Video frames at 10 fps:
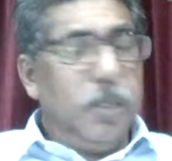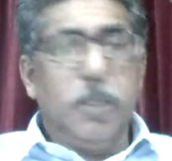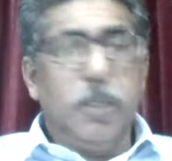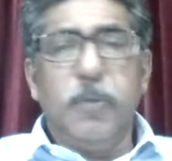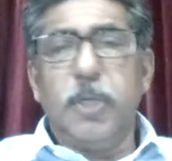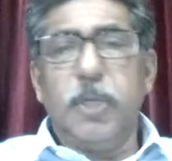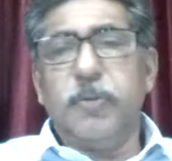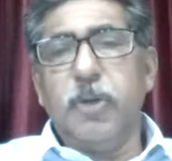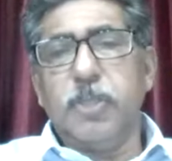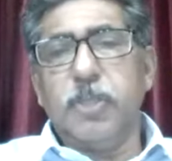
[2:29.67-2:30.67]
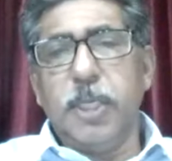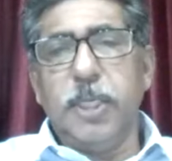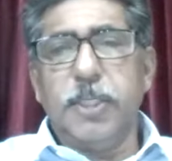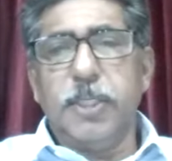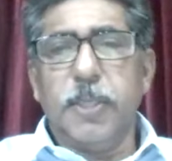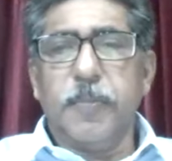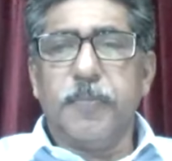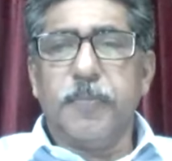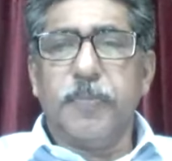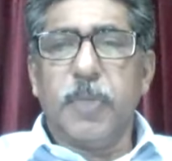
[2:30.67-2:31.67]
The Word of God says
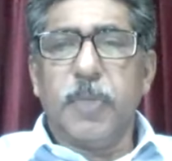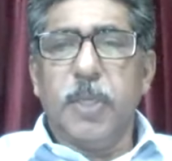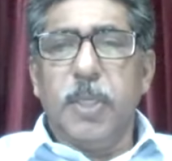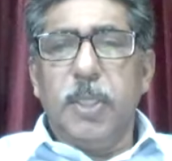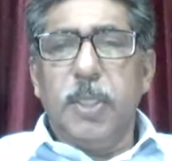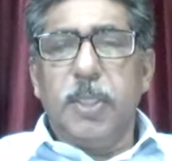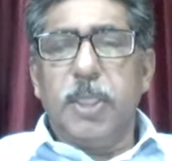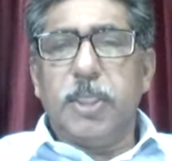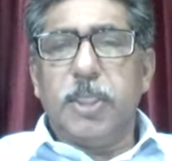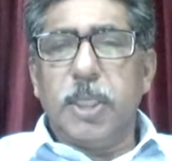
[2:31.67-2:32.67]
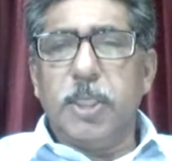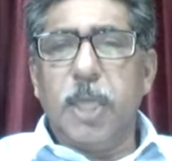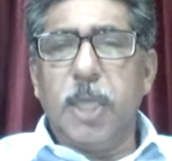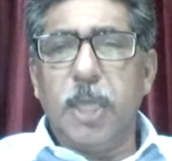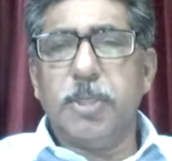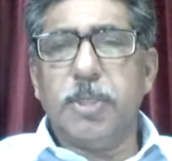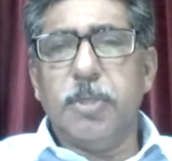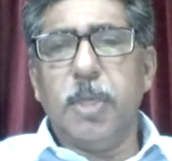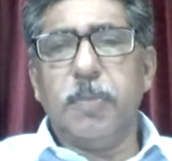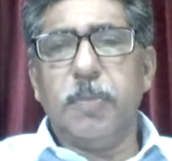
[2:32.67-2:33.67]
the church has
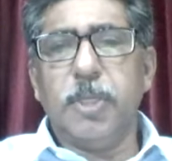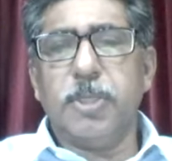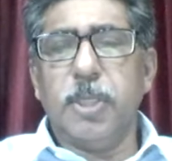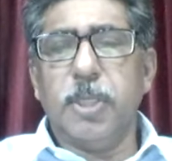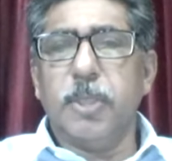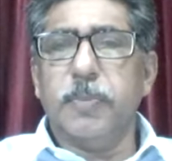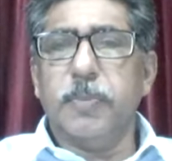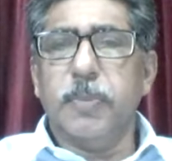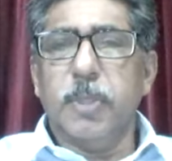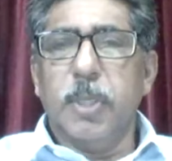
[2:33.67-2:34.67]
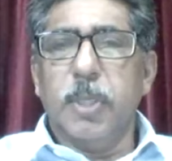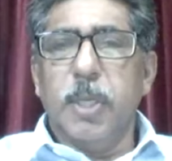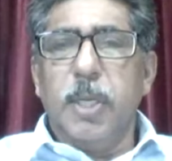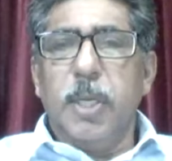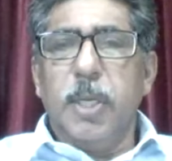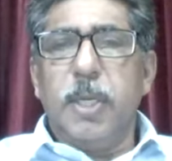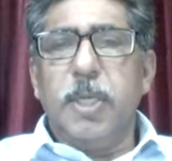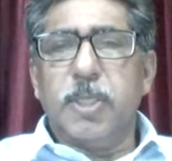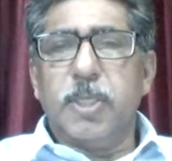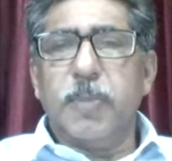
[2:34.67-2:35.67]
to administer
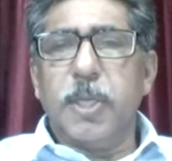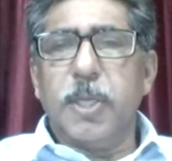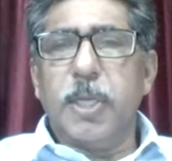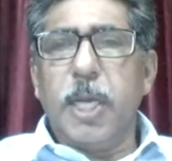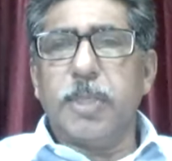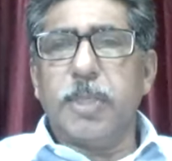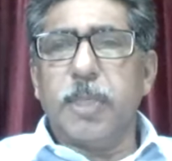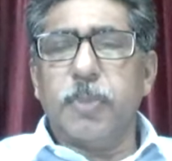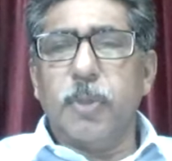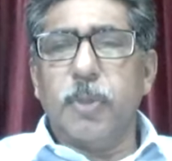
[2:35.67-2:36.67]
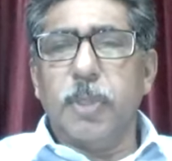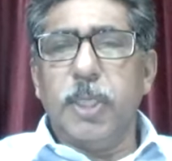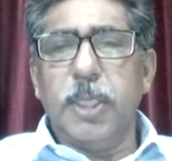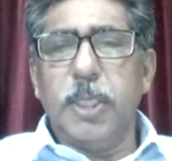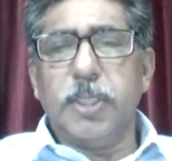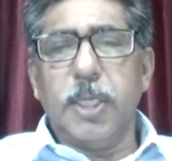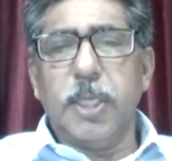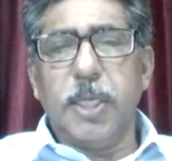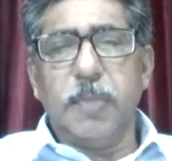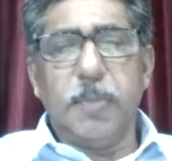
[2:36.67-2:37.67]
disciplinary action upon its
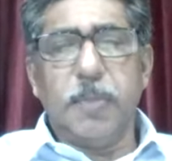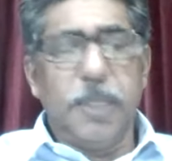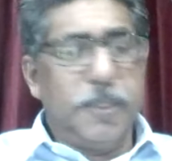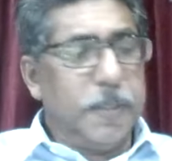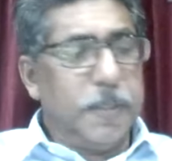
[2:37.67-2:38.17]
erring members.